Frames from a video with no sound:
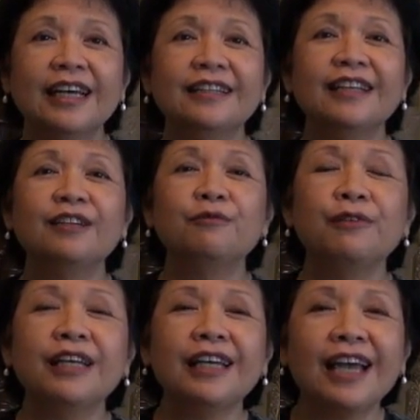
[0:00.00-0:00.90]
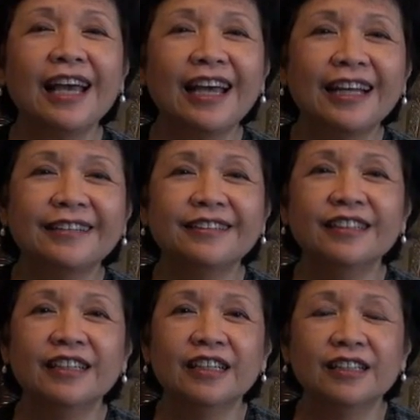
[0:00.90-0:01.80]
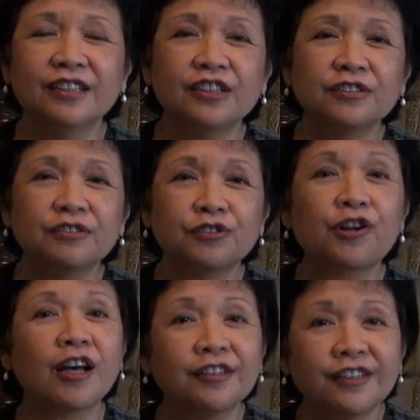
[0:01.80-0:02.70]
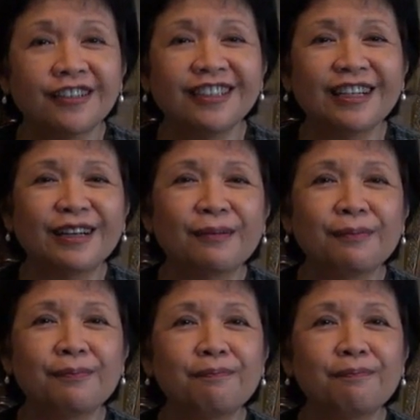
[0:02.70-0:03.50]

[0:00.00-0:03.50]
And then we had the trotter, the